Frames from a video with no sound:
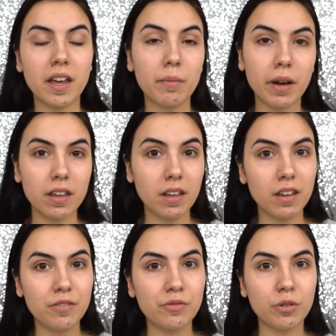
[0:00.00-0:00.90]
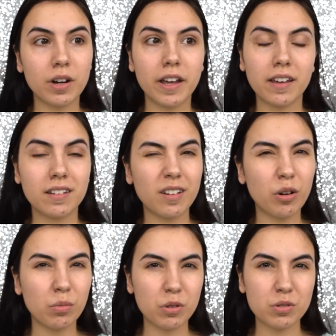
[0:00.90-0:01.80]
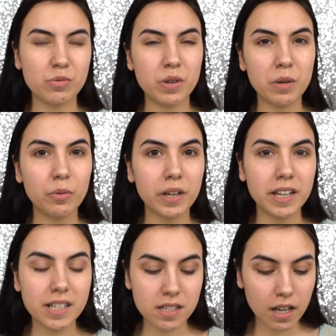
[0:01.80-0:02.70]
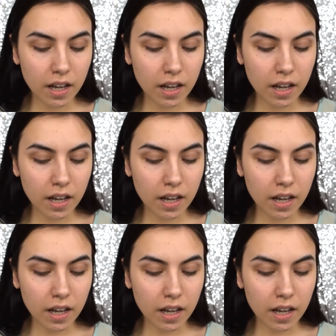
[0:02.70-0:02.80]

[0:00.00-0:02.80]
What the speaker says: MIA for like almost 3 weeks.